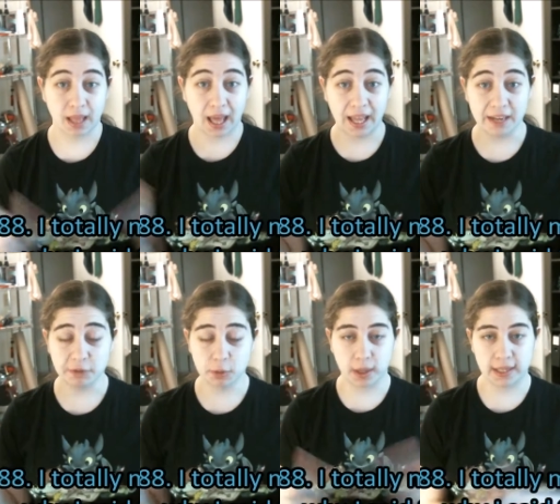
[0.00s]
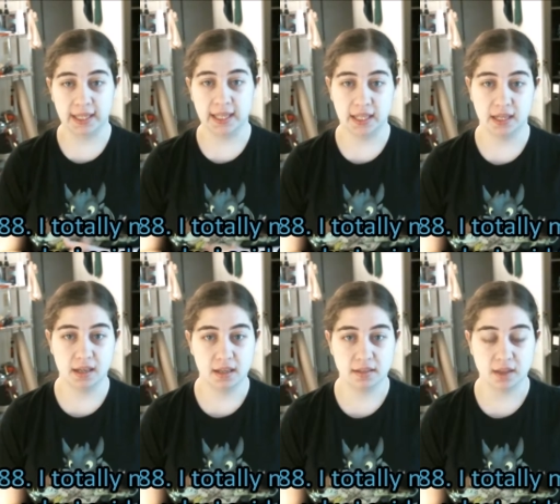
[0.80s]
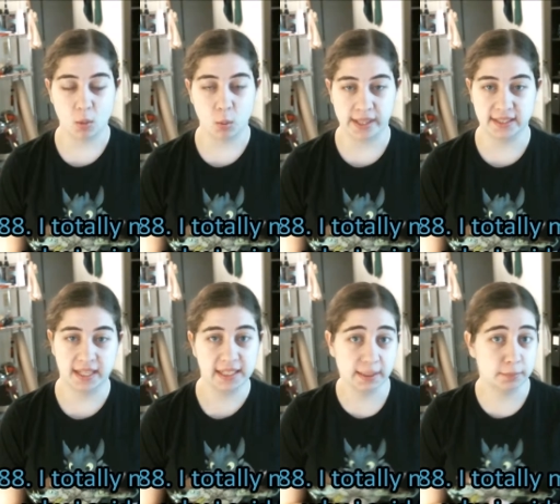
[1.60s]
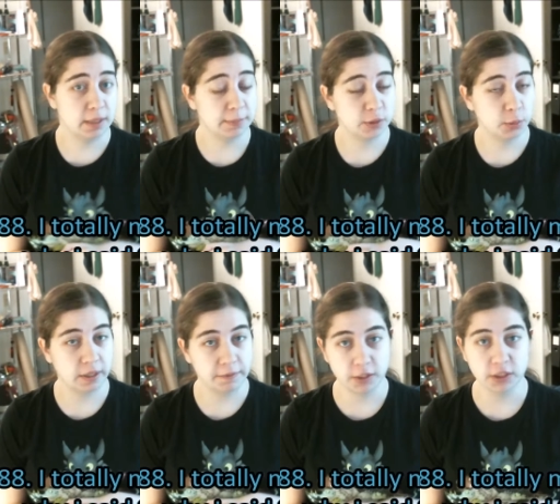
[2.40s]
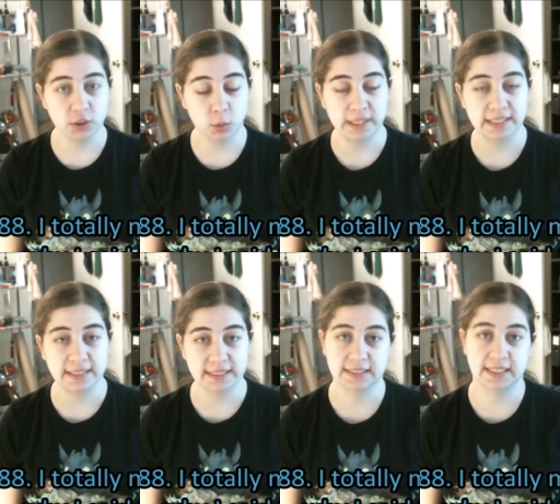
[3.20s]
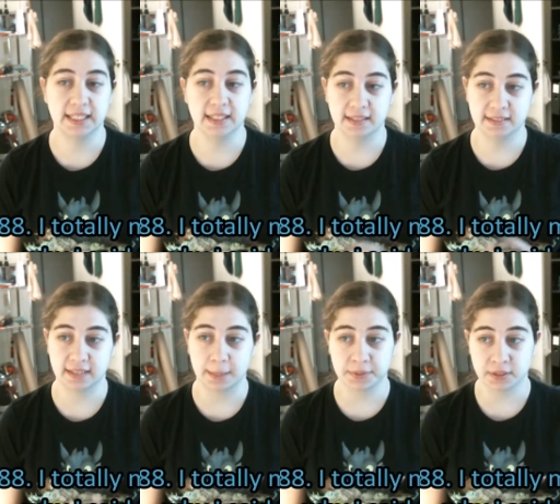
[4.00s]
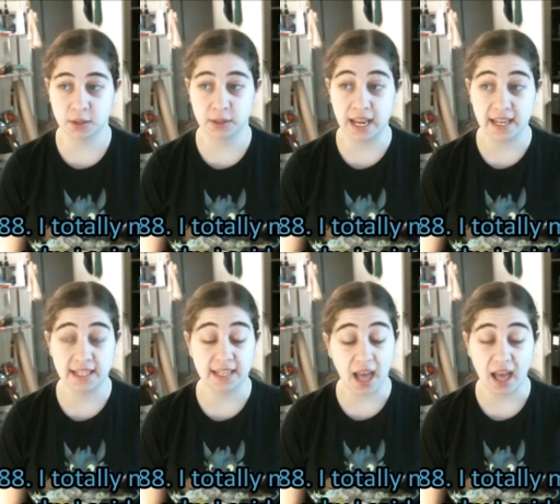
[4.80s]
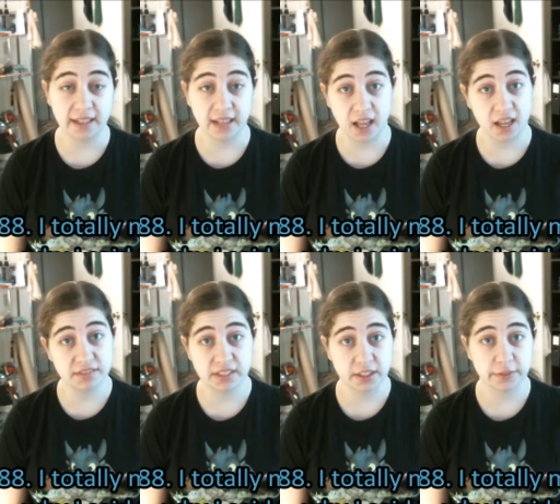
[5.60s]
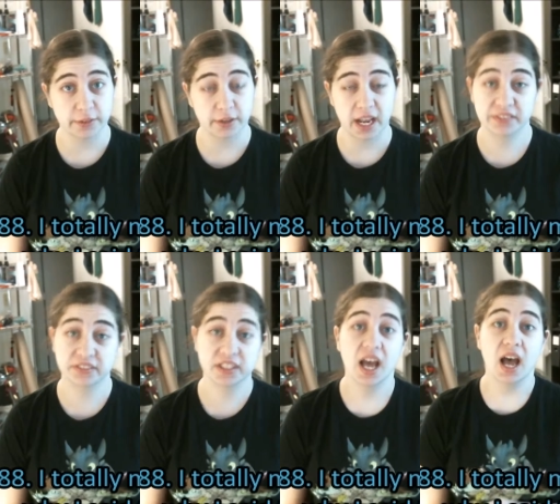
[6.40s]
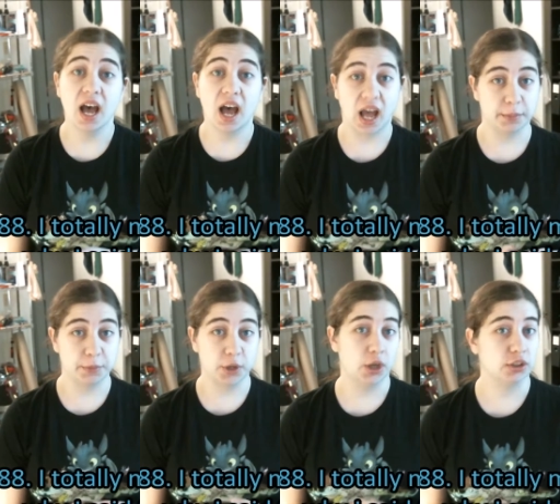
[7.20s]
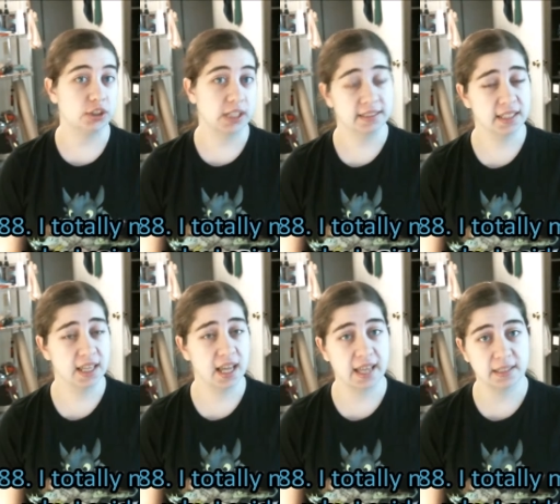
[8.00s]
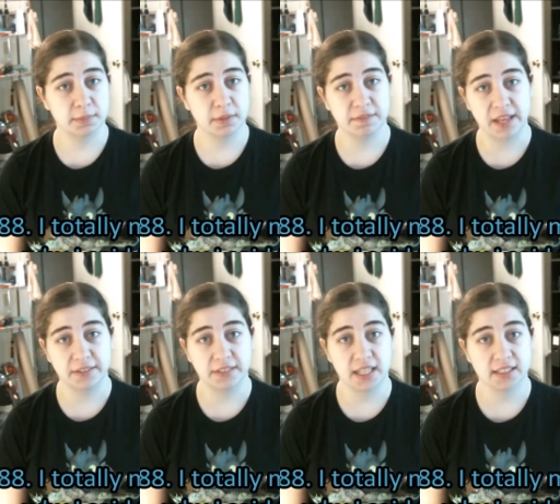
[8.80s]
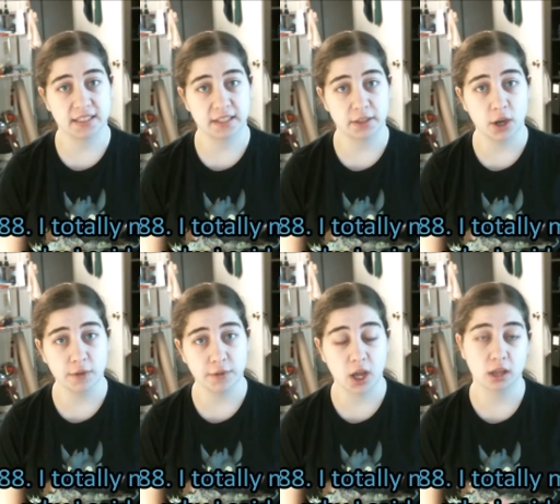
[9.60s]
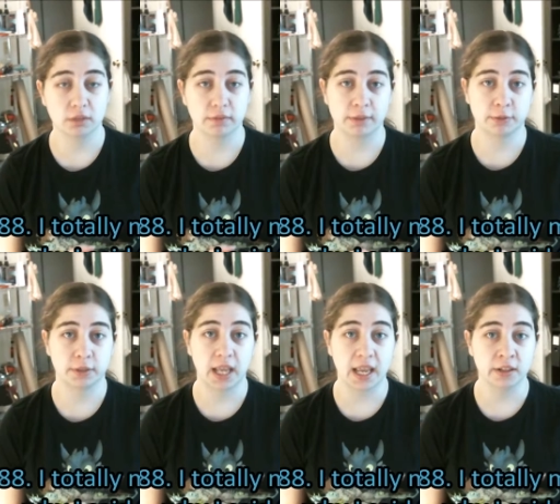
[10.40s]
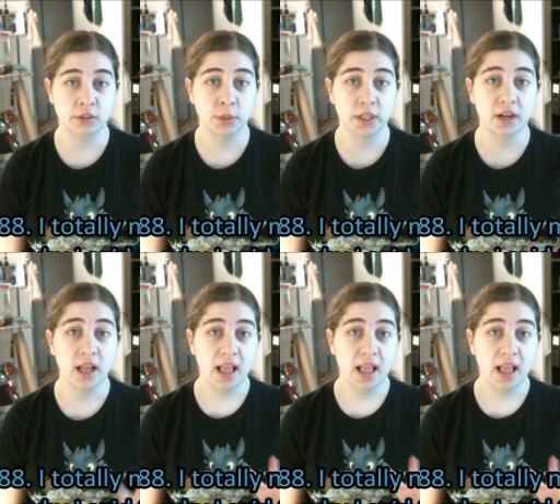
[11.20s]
Hi everyone, it is Wednesday, September 21st, 2016, and this is episode 89 of Serenova Crafts. I'm your host, Jessica. I can be found as Serenova on Ravelry and Twitter,